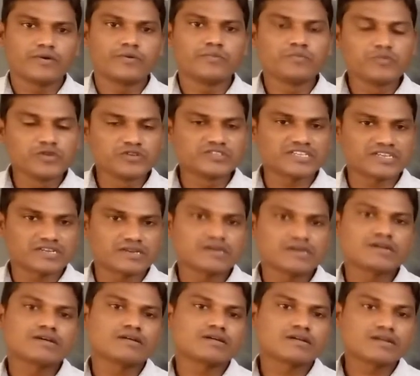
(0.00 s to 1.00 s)
music,
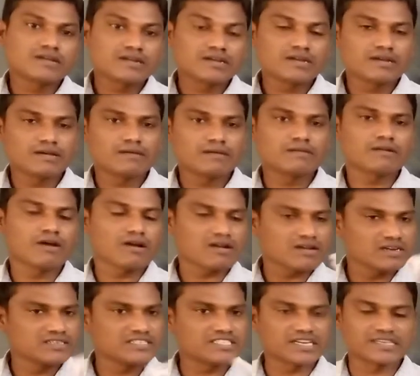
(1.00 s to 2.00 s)
rock
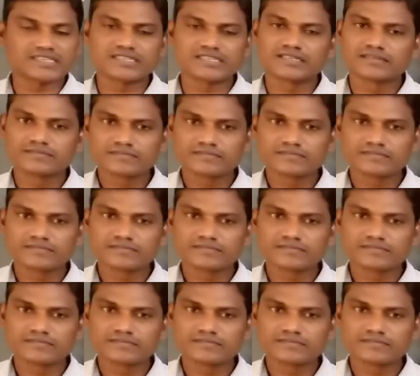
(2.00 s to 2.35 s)
concert,